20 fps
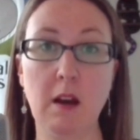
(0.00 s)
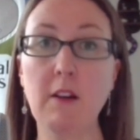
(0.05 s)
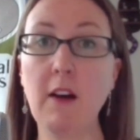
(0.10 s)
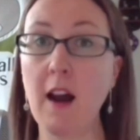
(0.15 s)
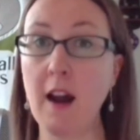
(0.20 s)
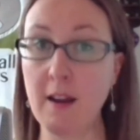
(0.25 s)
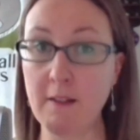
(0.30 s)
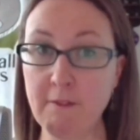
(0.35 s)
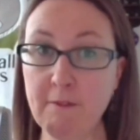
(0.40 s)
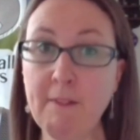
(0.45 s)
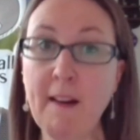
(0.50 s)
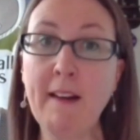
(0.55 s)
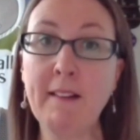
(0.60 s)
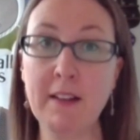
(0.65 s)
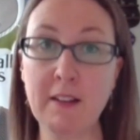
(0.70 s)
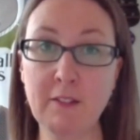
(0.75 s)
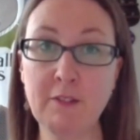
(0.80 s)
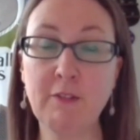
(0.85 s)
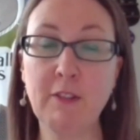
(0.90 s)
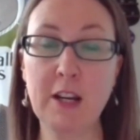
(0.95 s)
I
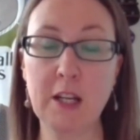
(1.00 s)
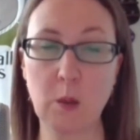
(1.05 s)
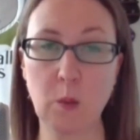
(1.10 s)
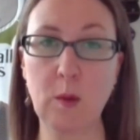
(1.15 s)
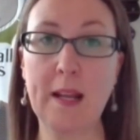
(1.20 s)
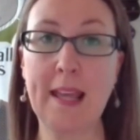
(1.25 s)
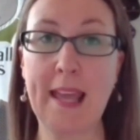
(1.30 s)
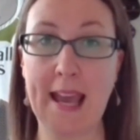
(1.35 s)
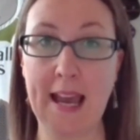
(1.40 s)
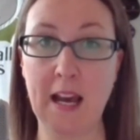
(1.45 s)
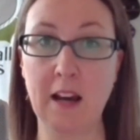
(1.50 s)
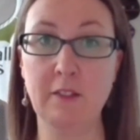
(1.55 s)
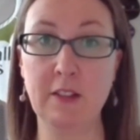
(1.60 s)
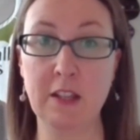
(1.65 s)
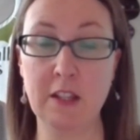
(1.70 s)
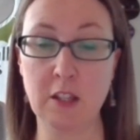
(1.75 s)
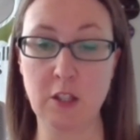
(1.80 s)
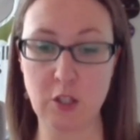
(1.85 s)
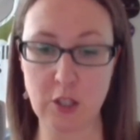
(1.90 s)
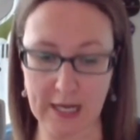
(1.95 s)
very frequently have
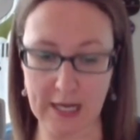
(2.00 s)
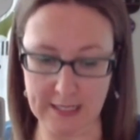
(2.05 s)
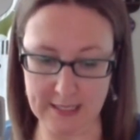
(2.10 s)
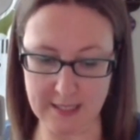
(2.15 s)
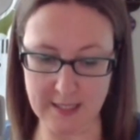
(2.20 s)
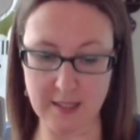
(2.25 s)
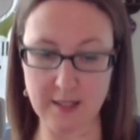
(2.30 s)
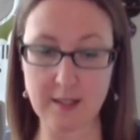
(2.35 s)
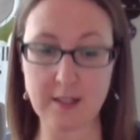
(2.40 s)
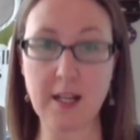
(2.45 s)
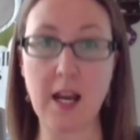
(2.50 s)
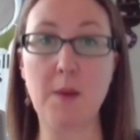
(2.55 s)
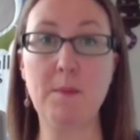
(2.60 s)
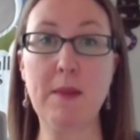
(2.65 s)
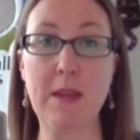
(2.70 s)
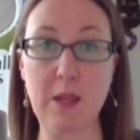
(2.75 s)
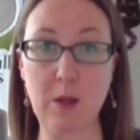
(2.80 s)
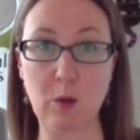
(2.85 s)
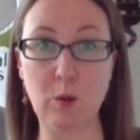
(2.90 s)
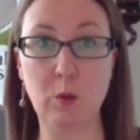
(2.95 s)
either chest,
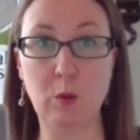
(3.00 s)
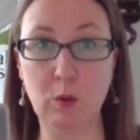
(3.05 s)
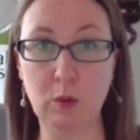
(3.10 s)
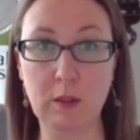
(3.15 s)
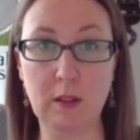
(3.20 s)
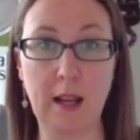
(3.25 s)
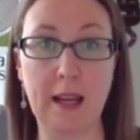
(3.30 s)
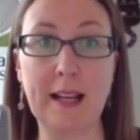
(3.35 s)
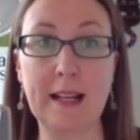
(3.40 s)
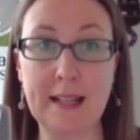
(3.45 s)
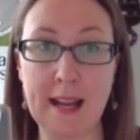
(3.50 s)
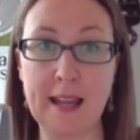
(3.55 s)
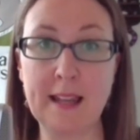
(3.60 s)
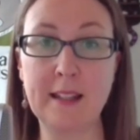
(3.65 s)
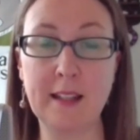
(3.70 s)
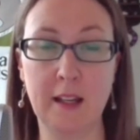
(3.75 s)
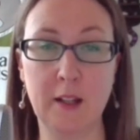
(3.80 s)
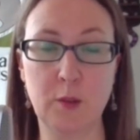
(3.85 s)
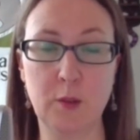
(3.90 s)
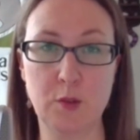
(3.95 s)
tummy, or like leg
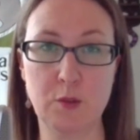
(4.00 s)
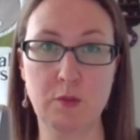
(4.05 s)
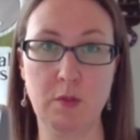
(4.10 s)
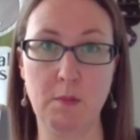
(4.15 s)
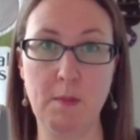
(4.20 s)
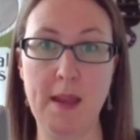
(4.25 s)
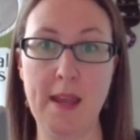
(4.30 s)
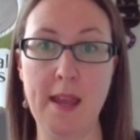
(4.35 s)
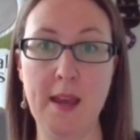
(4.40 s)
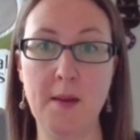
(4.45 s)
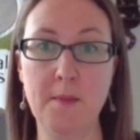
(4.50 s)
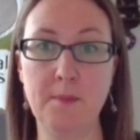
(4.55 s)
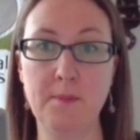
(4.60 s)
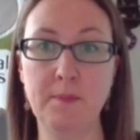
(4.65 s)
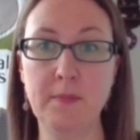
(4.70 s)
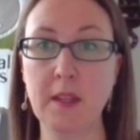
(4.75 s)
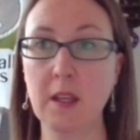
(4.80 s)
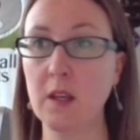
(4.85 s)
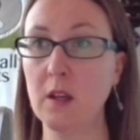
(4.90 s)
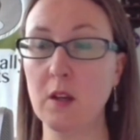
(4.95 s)
cuddles from
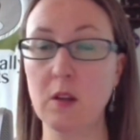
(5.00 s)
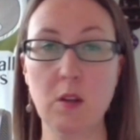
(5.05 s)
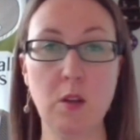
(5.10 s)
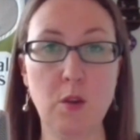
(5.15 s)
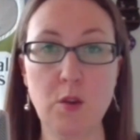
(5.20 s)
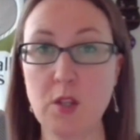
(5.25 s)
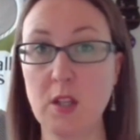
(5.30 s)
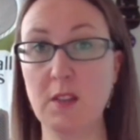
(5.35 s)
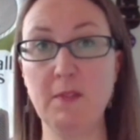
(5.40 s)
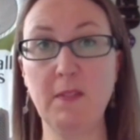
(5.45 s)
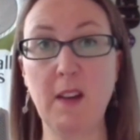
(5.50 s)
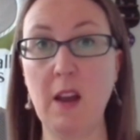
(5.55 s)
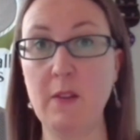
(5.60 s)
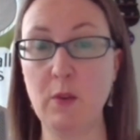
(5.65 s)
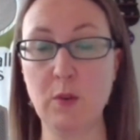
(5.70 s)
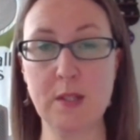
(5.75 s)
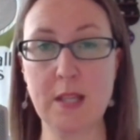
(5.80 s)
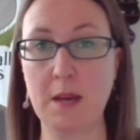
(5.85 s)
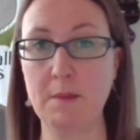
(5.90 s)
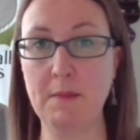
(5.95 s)
him, usually 5
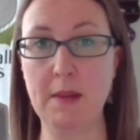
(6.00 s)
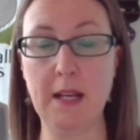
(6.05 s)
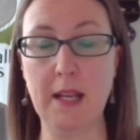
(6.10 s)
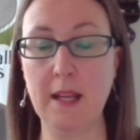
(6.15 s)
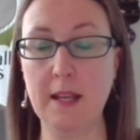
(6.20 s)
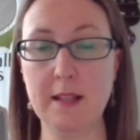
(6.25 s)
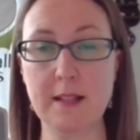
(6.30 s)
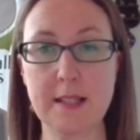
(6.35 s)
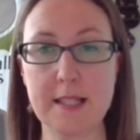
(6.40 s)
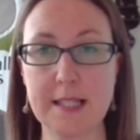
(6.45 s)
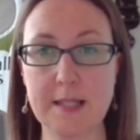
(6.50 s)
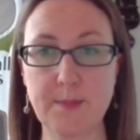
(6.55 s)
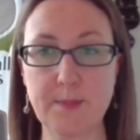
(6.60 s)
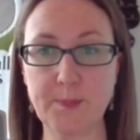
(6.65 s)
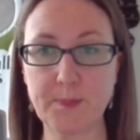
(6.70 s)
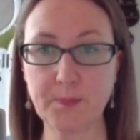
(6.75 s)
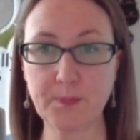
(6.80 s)
or 10 minutes.